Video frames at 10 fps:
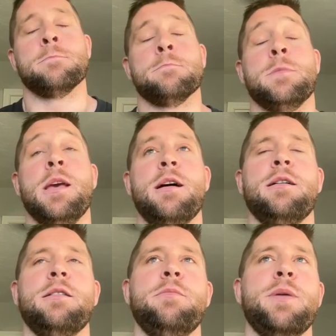Yeah,
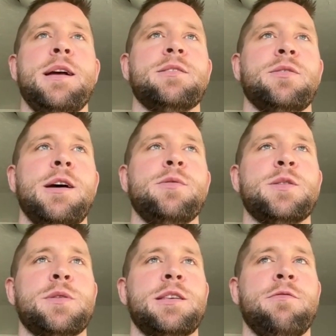man. So that one
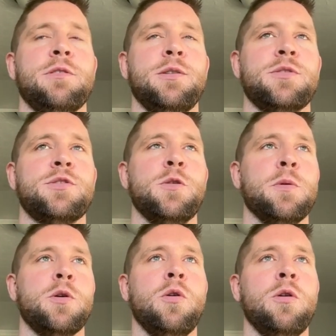specifically was
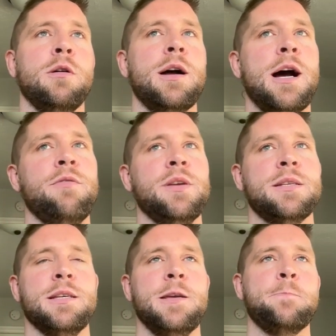super cool.
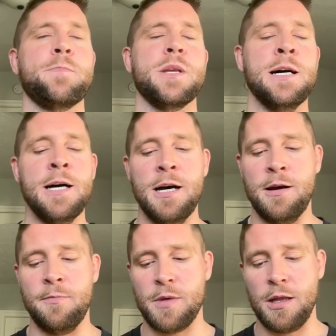Obviously, a
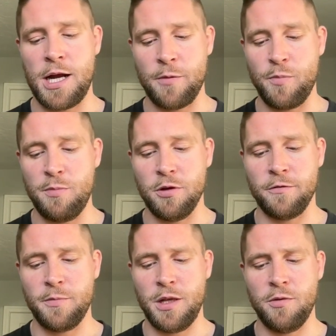lot of people are
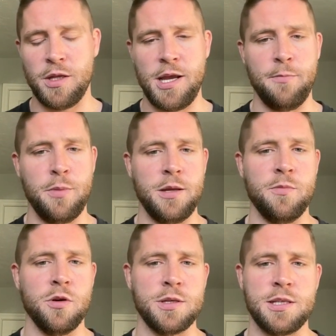familiar with the name Buddy
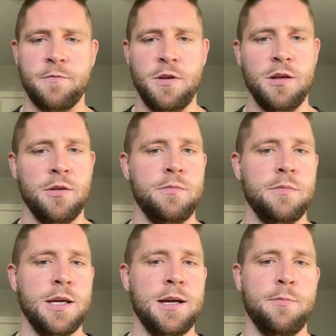Morris in the field.
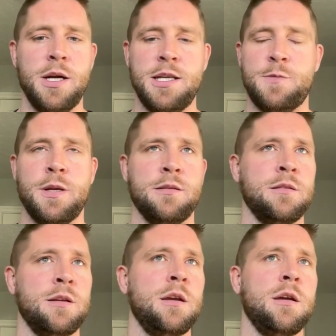Buddy's been
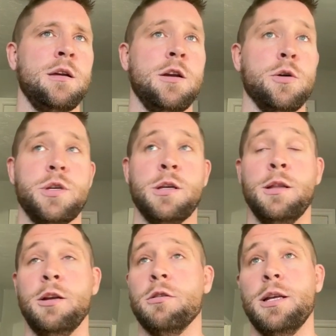coaching
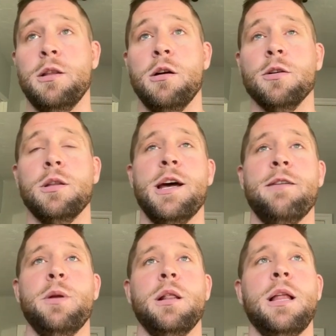literally longer than
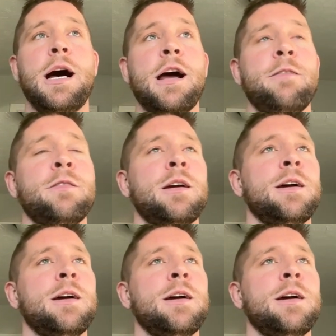I've been alive.